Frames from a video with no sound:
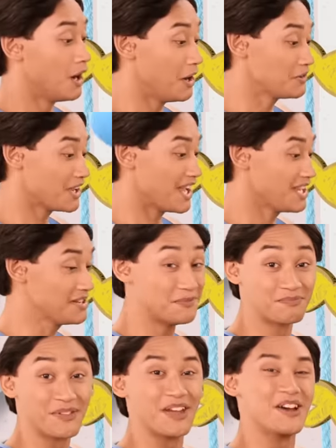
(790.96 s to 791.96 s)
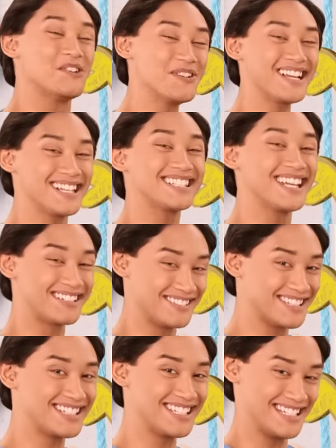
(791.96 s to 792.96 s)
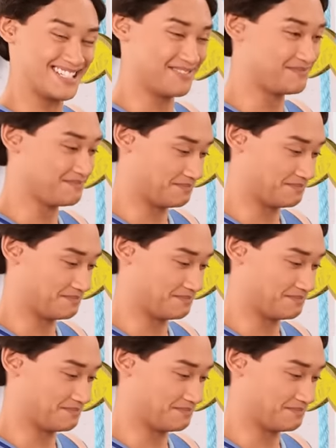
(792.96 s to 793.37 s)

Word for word: Okay. We can take you to see